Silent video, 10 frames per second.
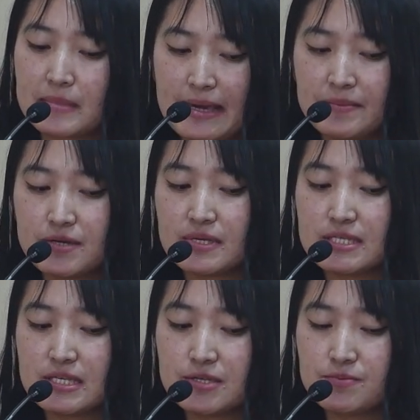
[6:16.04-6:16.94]
climate
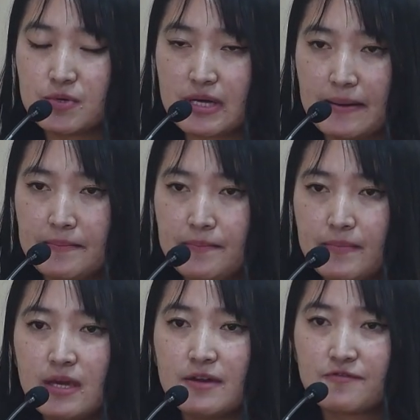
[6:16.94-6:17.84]
research program
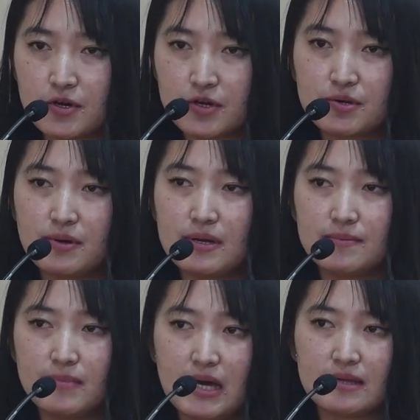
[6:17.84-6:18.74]
for
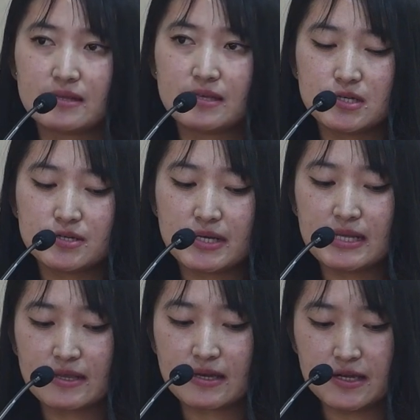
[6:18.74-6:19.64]
the
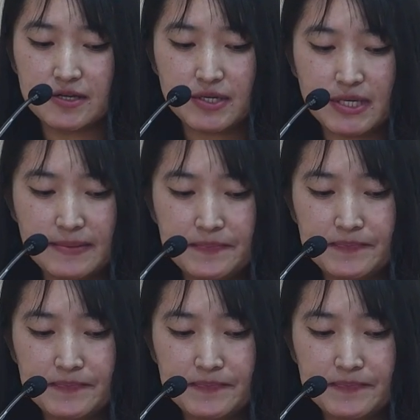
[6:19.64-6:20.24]
children in the country.